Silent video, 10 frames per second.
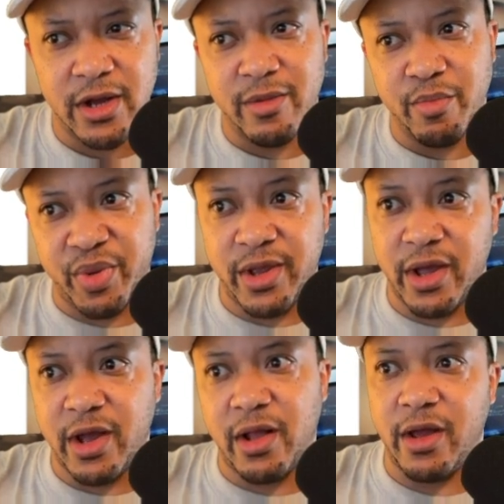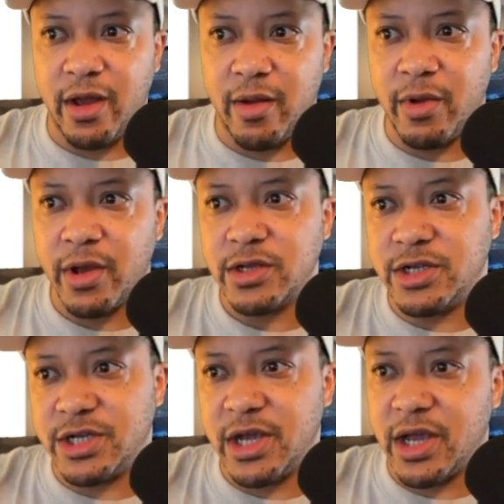BLM
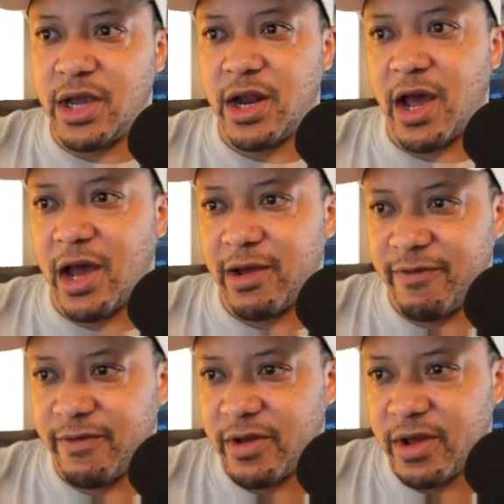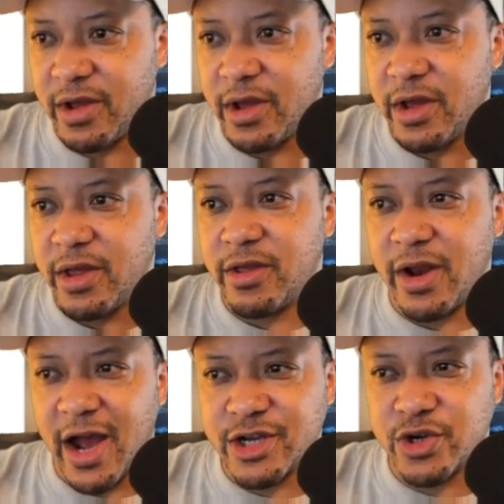GNF, the
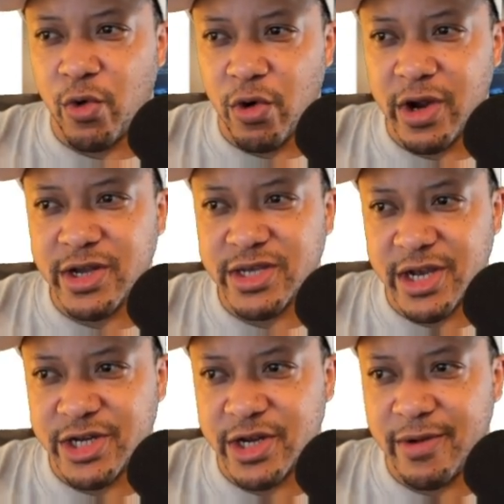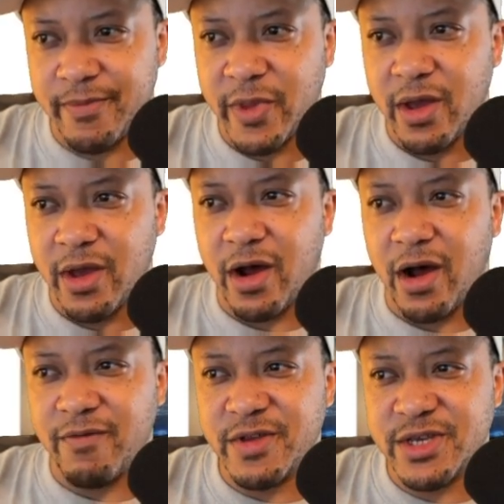National Organization
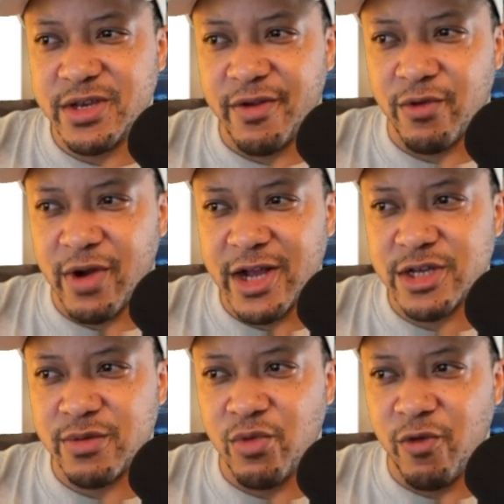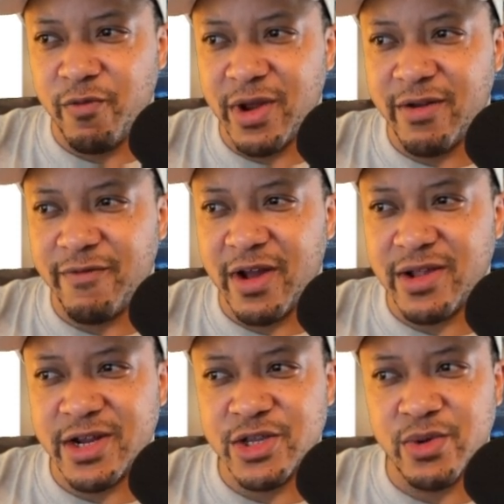of the Civil Rights Movement,
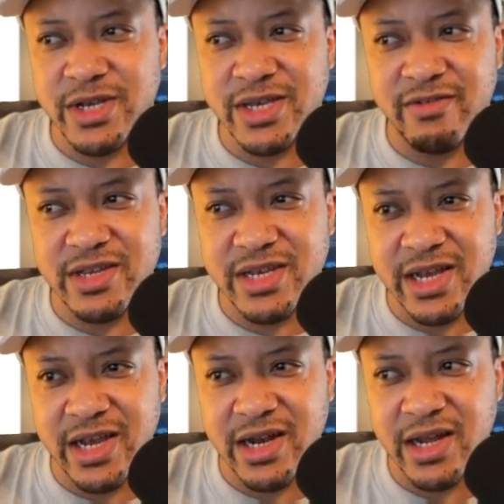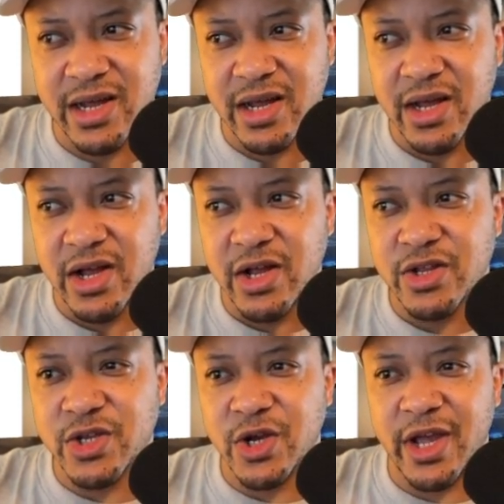founded in 2017,
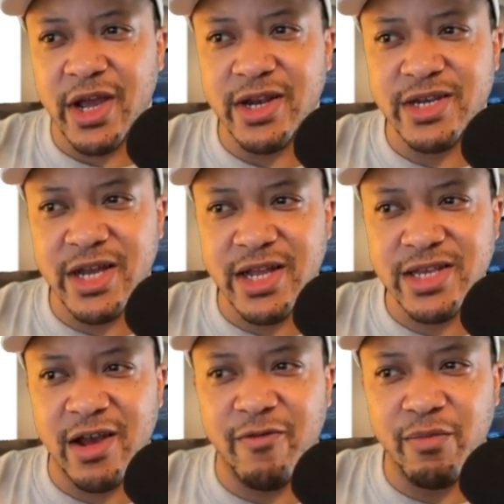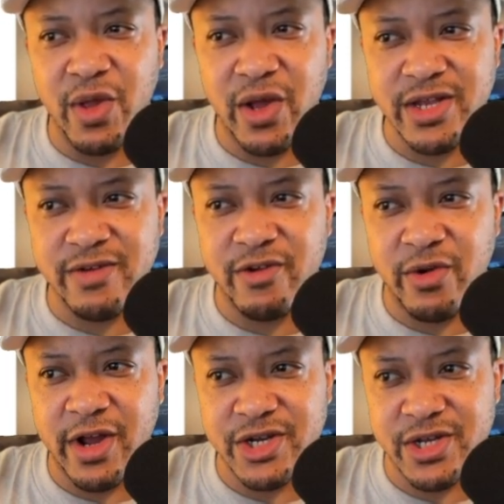took in tens of millions of
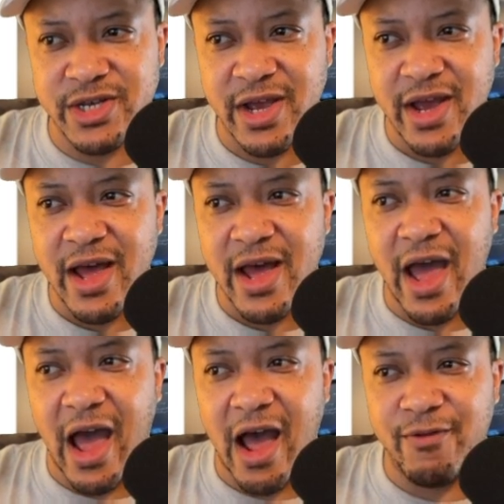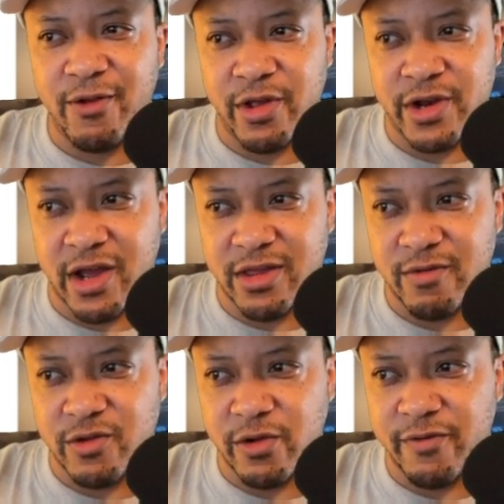donations after the death of
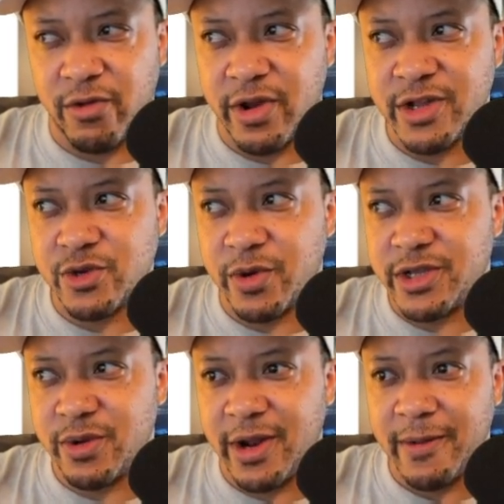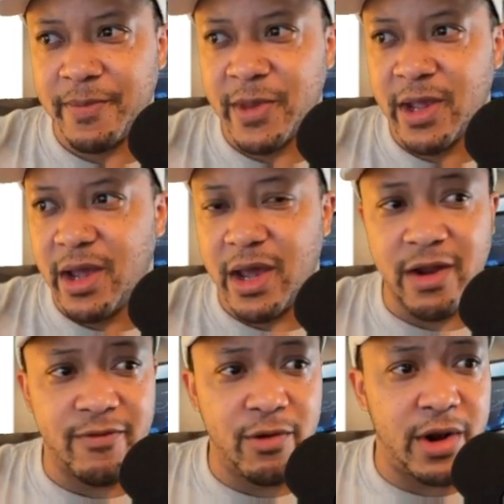George Floyd in 2020. And
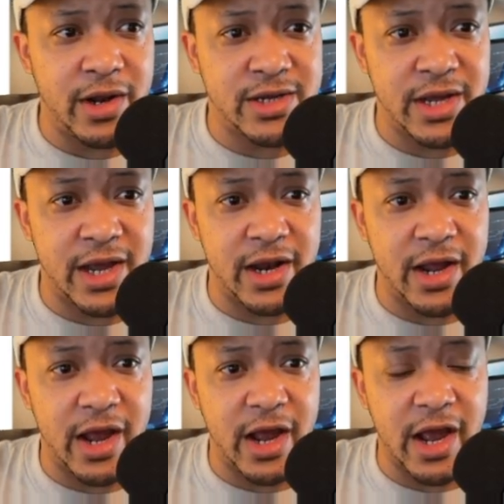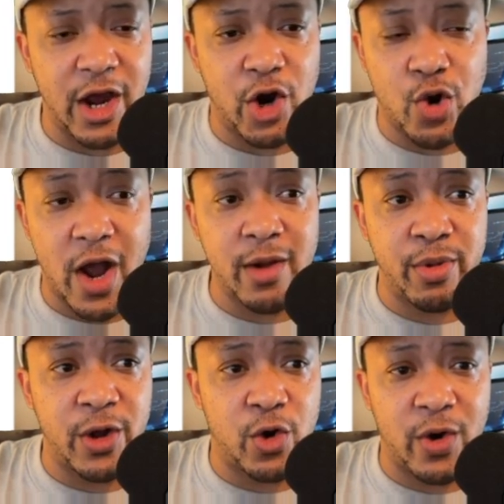if you wanted to get
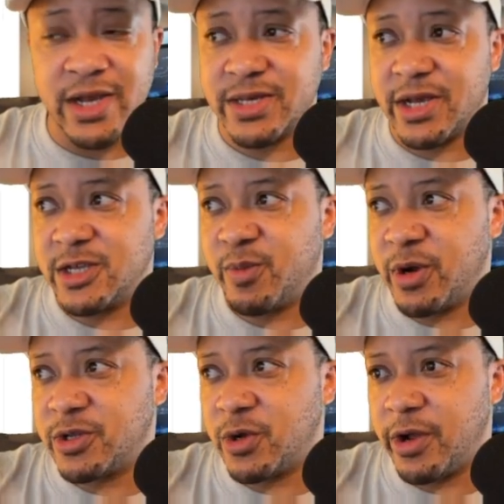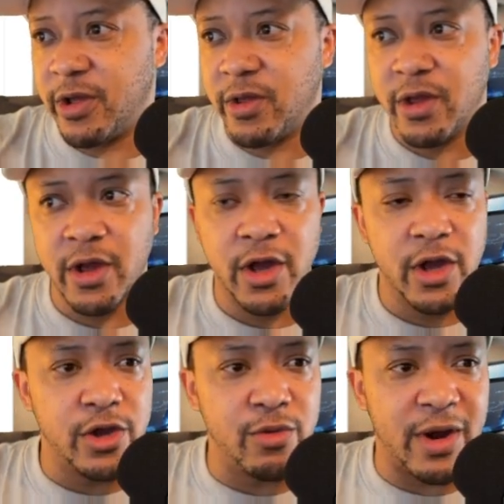incredibly crazy conspiratorial,
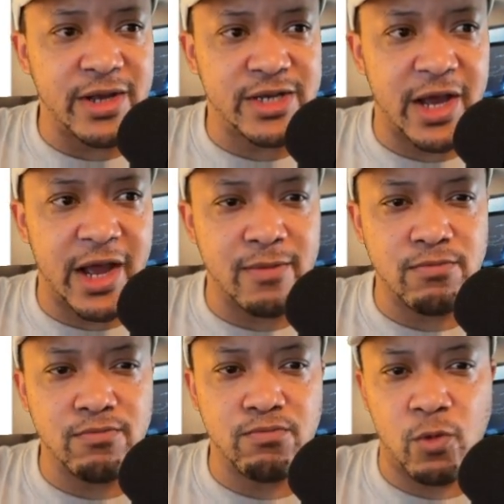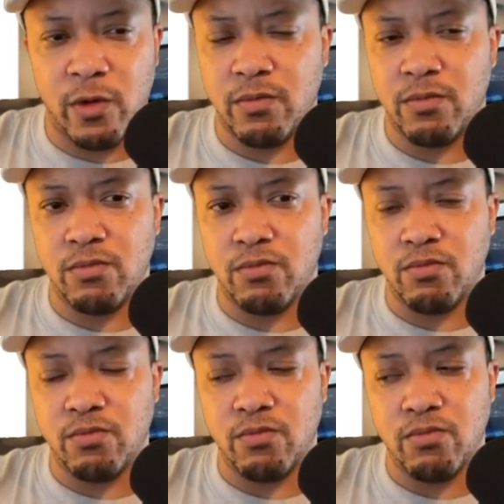you might say, well,
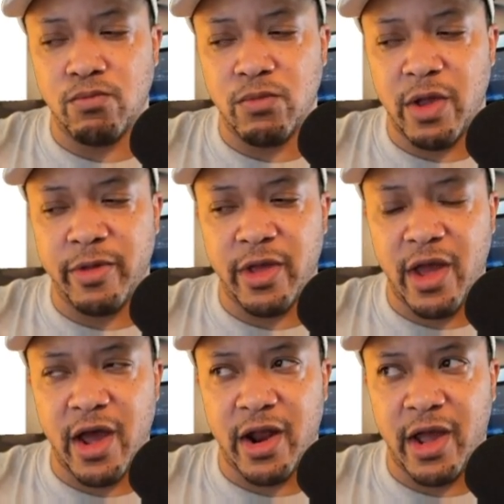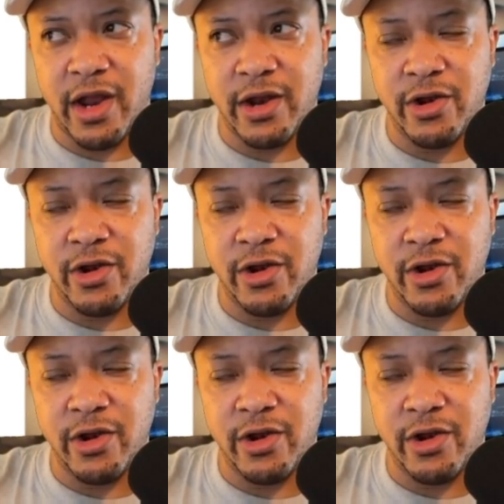maybe they had a hand in